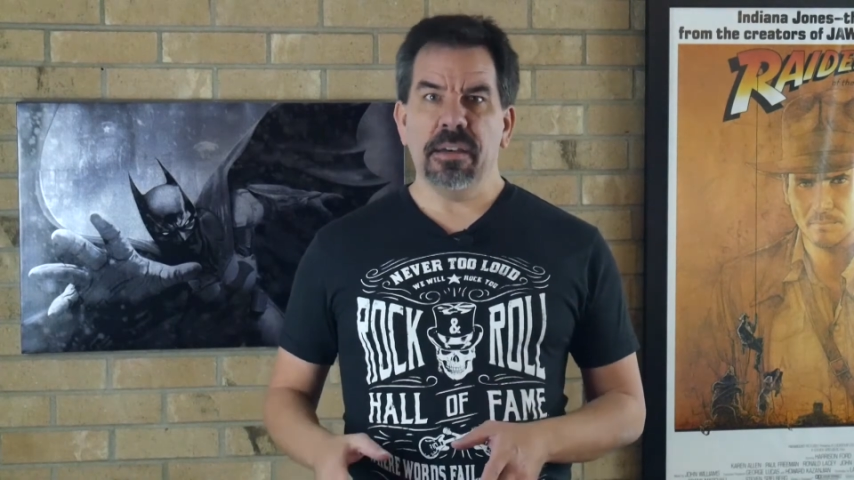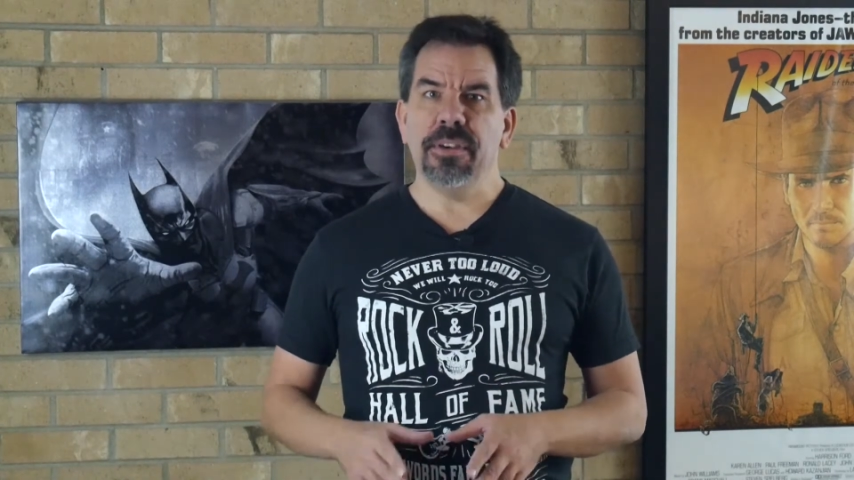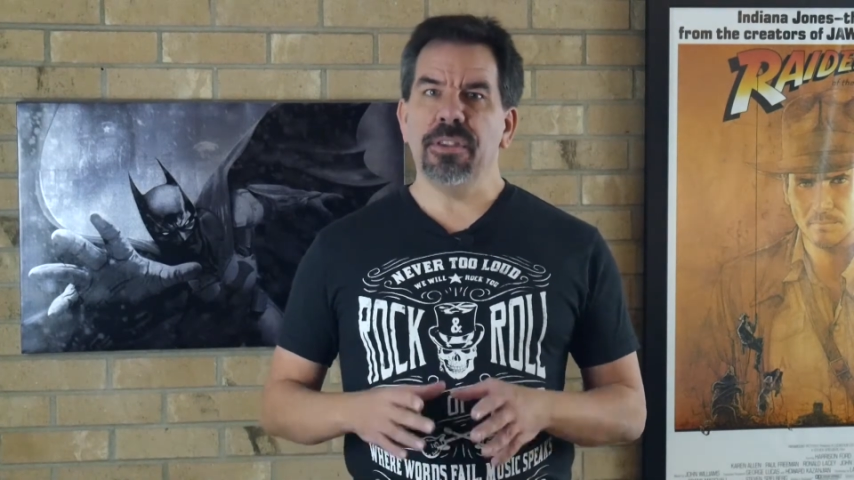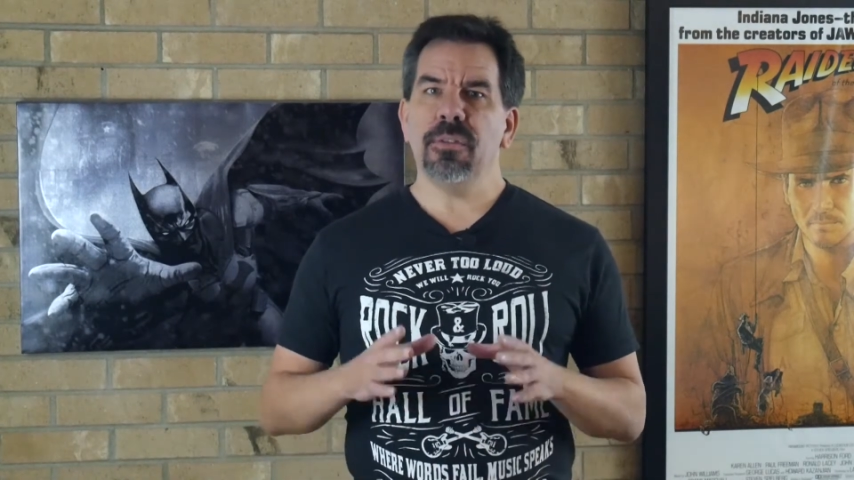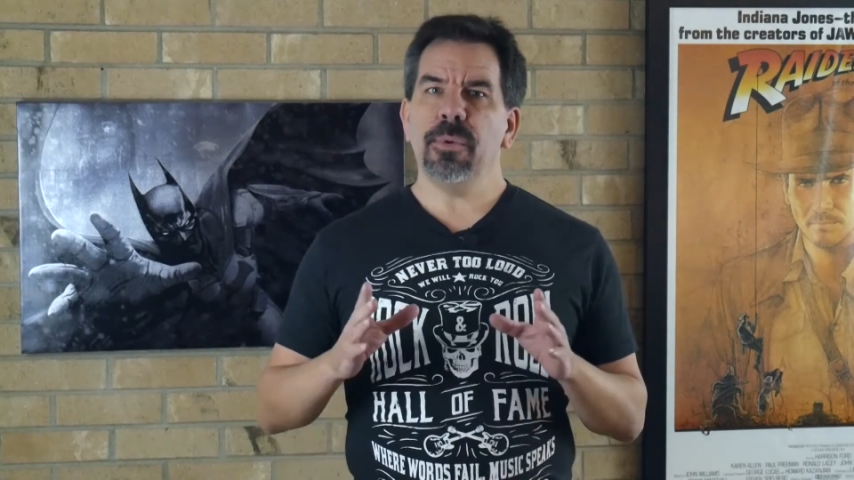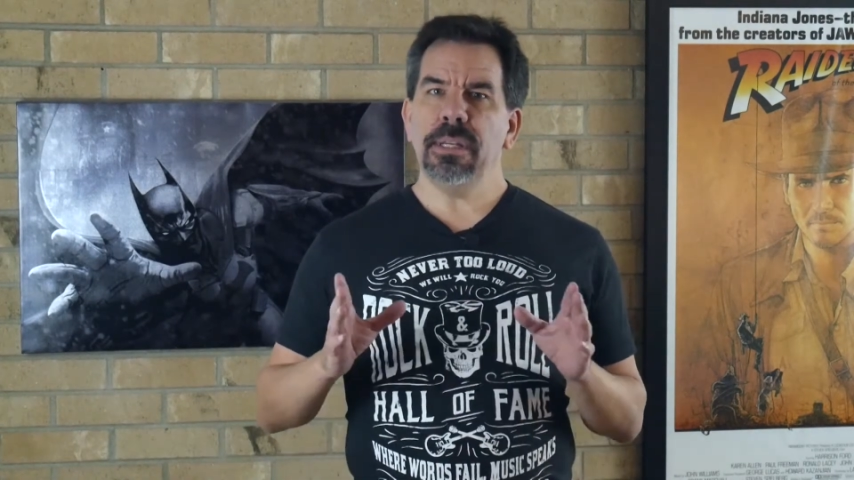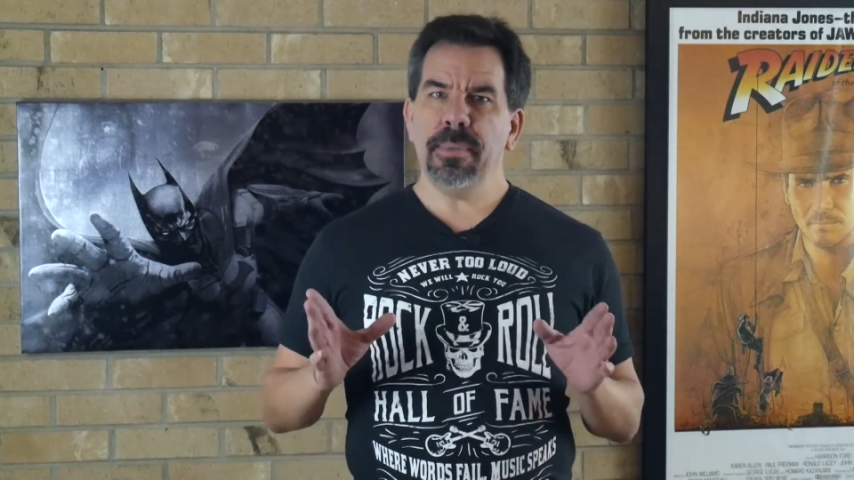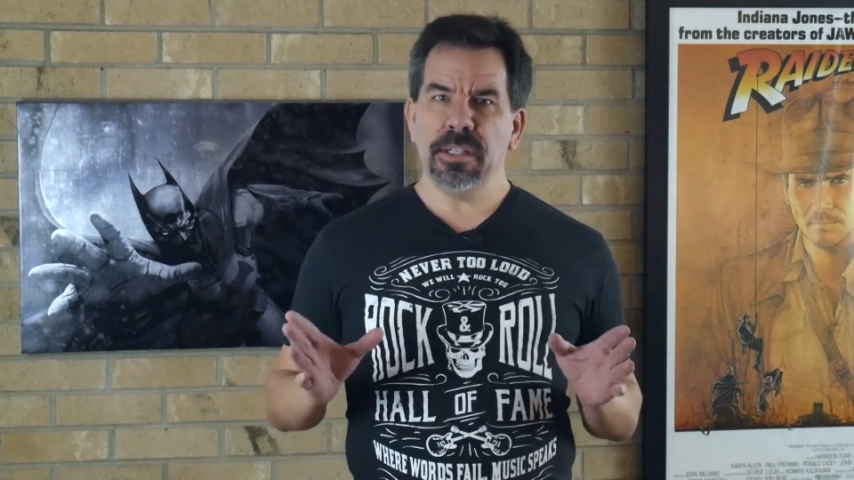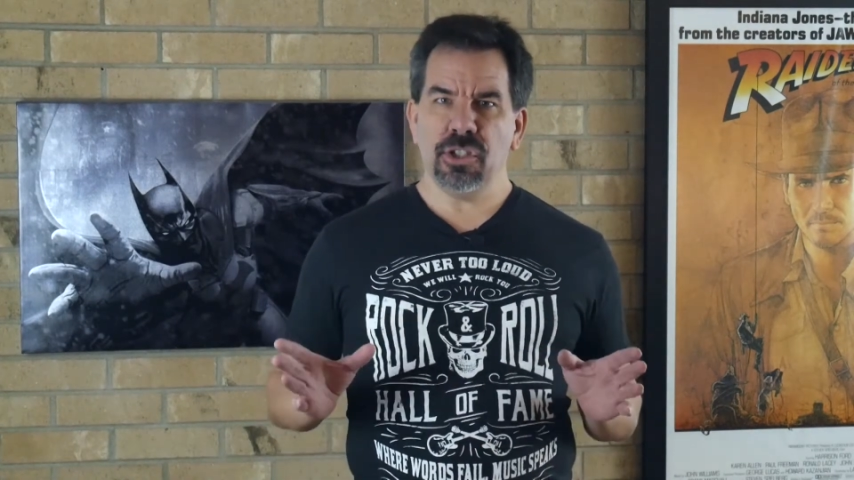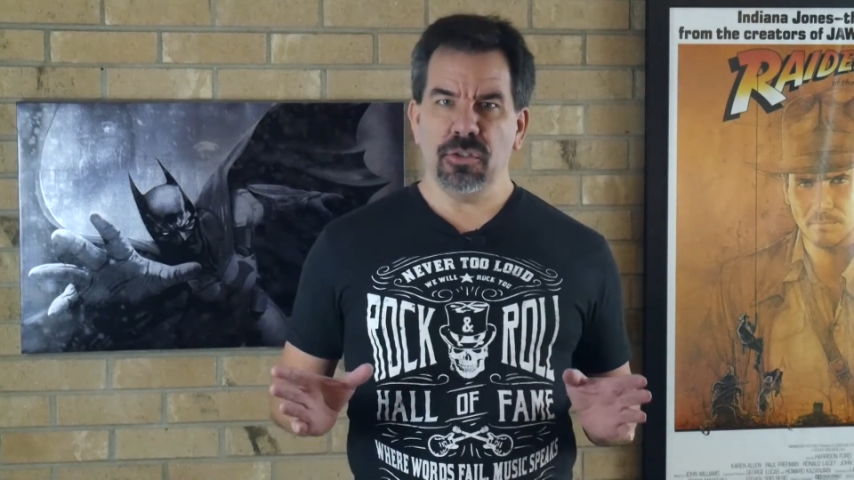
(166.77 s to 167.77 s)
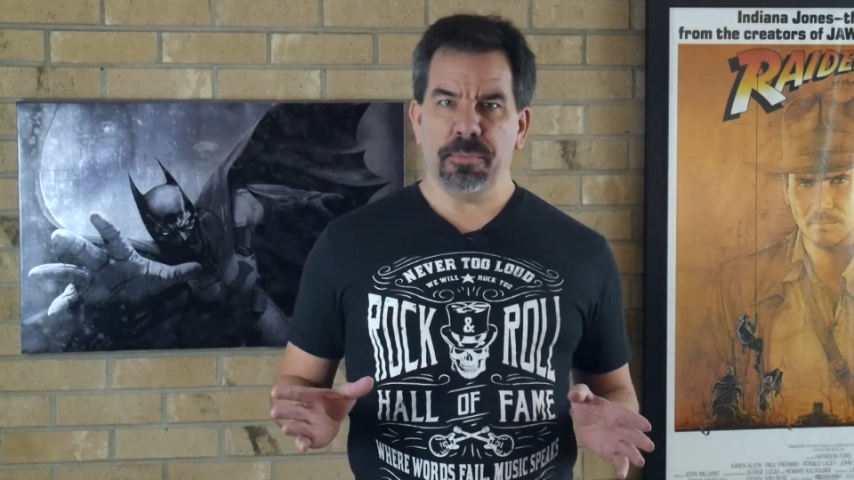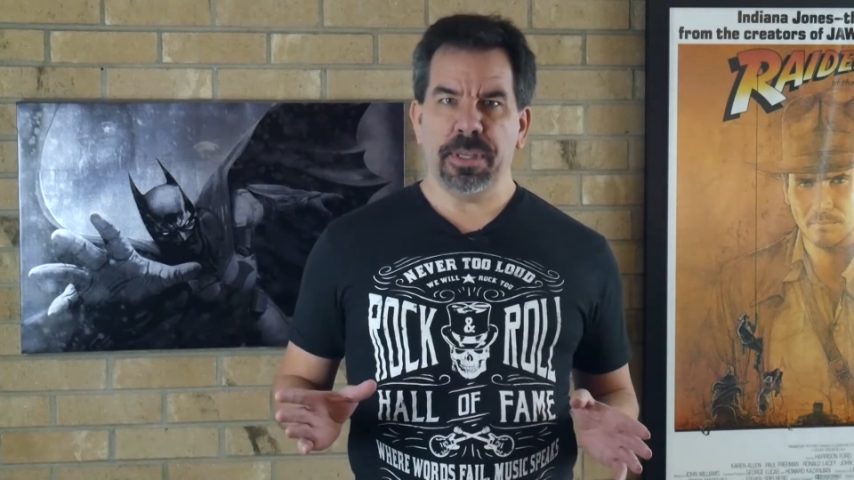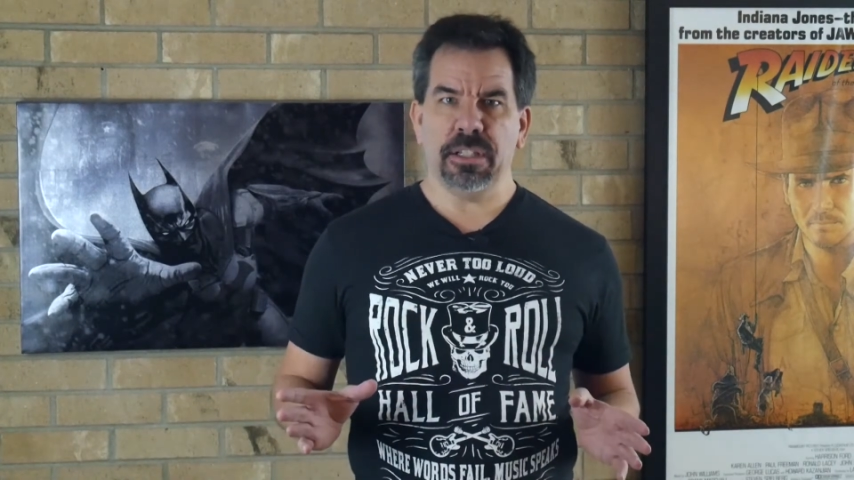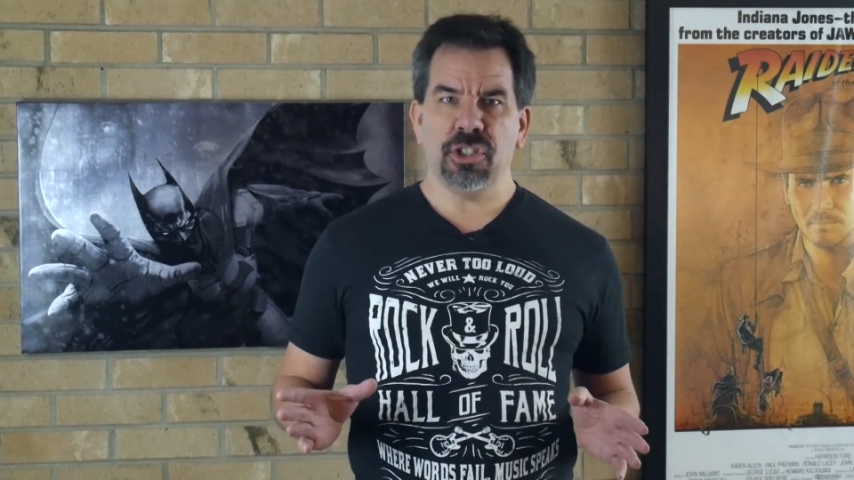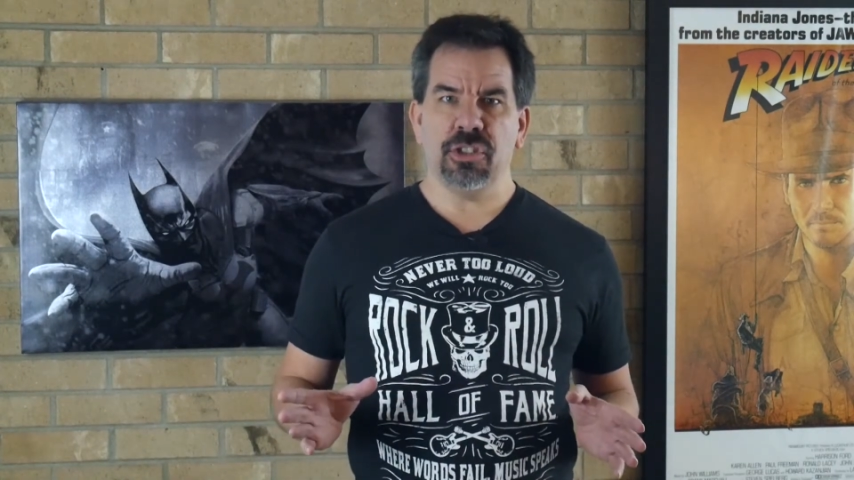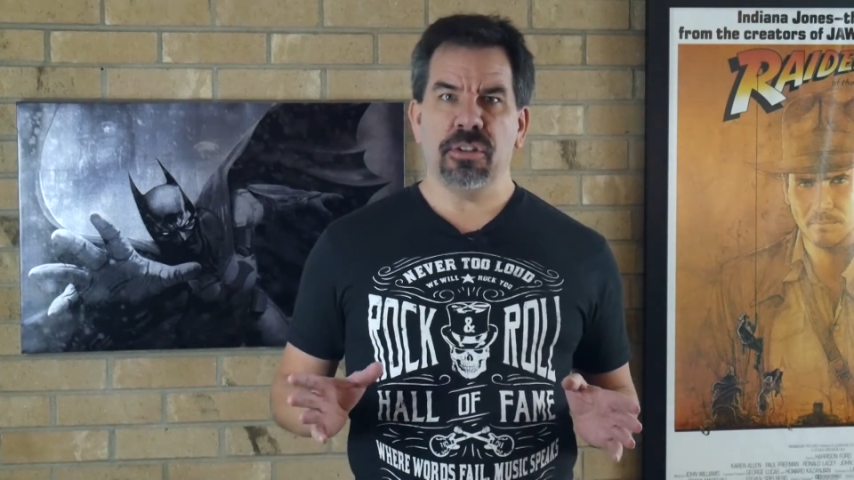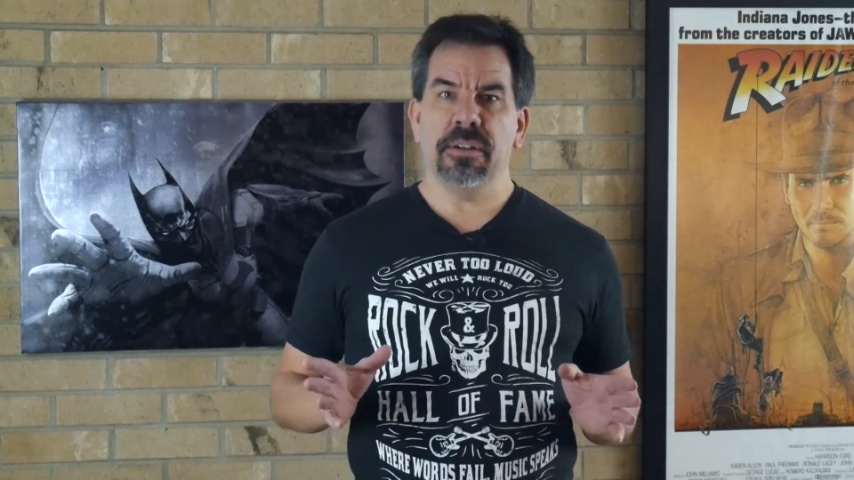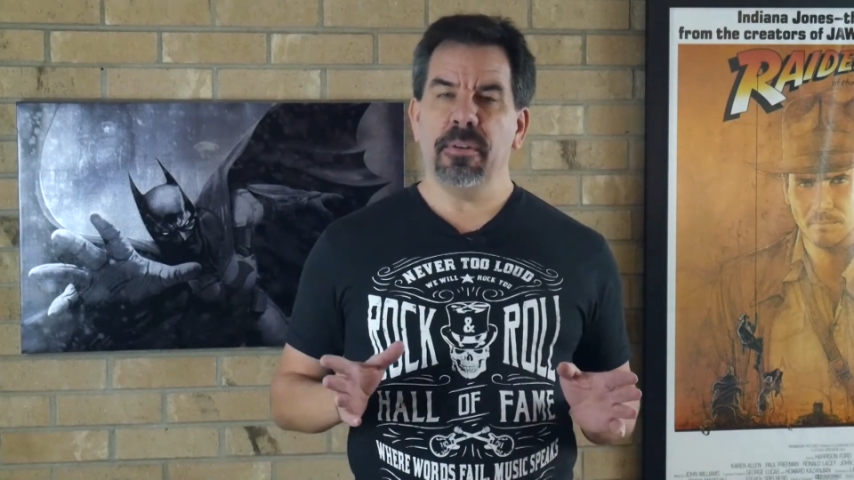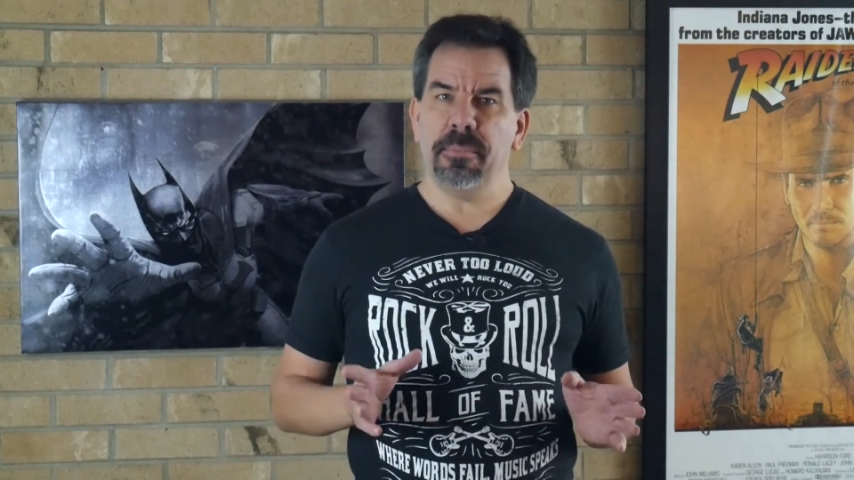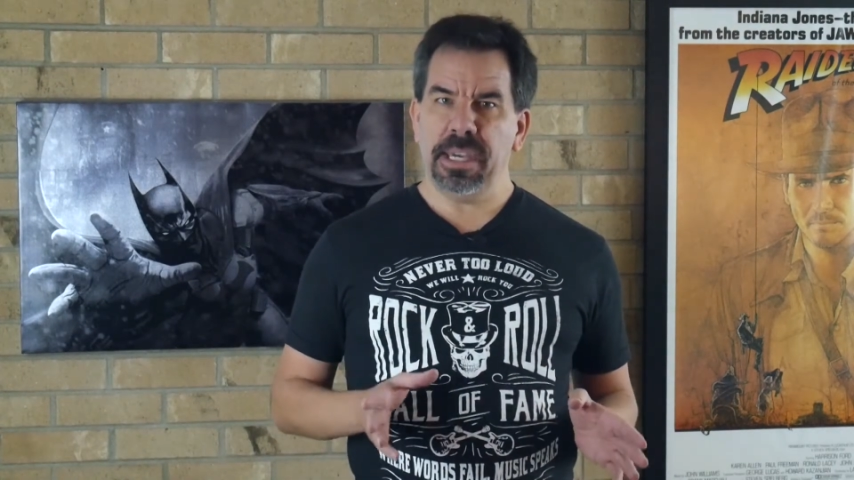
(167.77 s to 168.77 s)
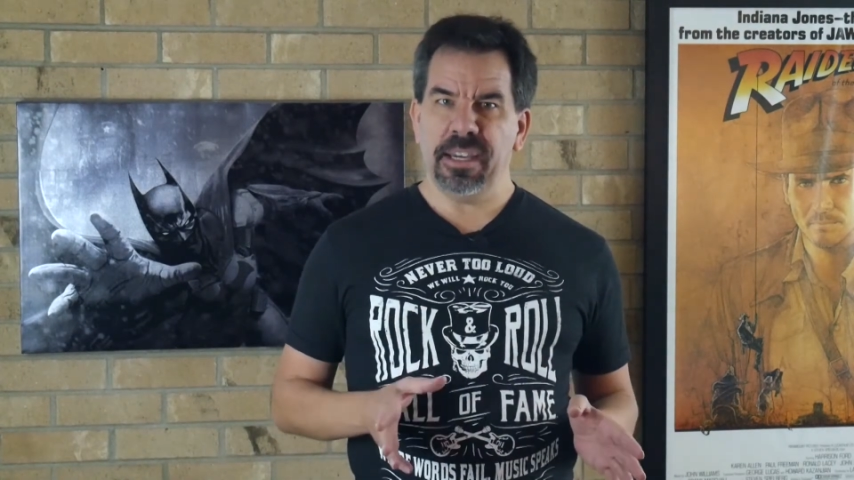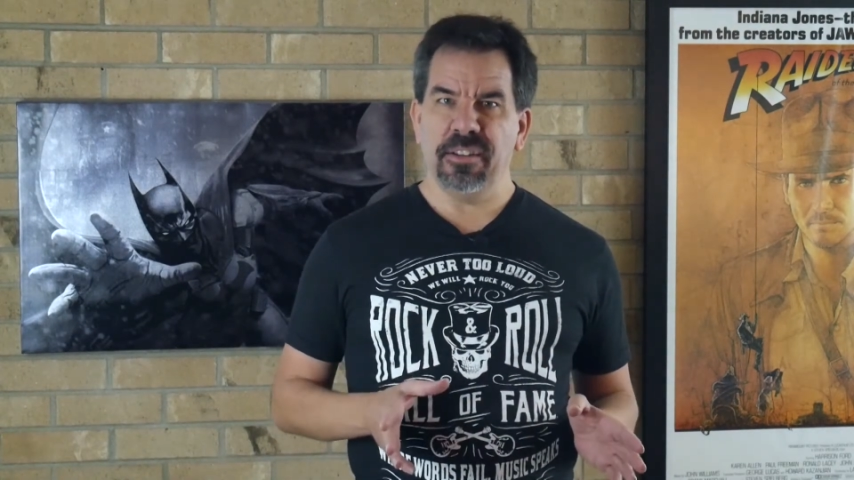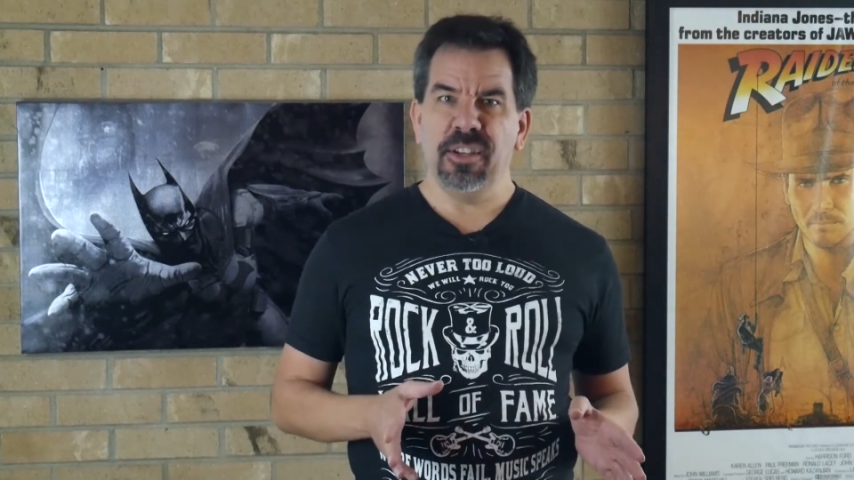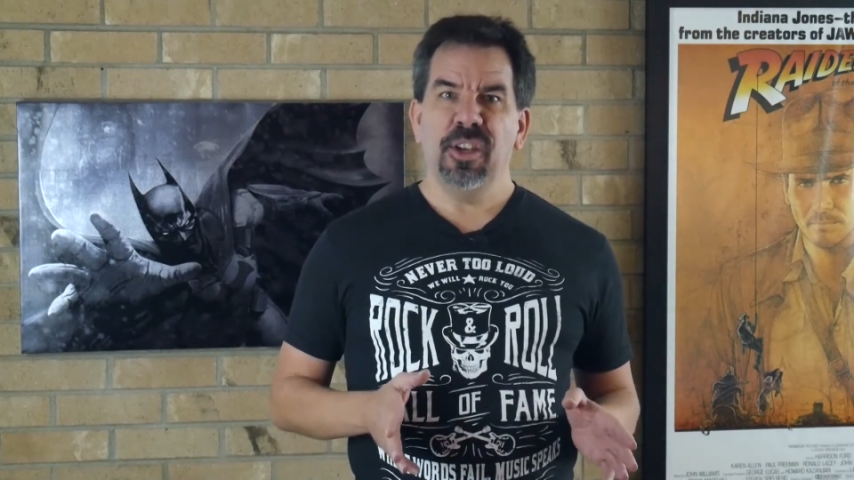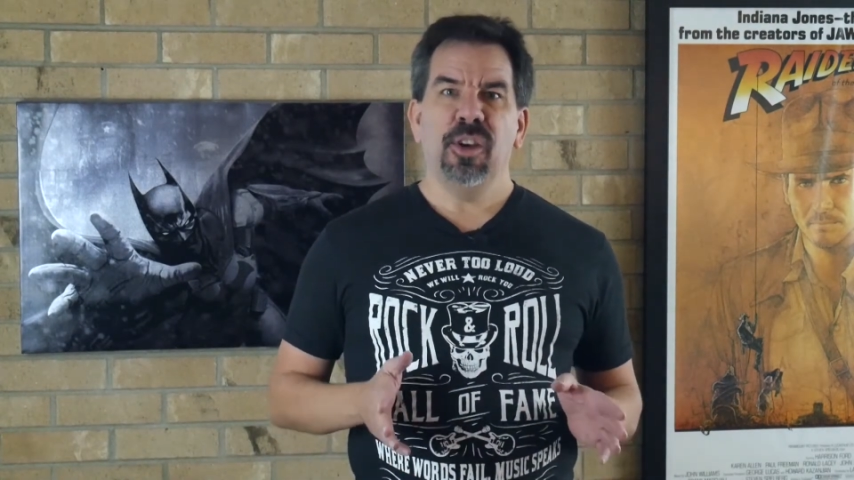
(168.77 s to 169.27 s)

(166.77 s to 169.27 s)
of a three-dimensional picture of a man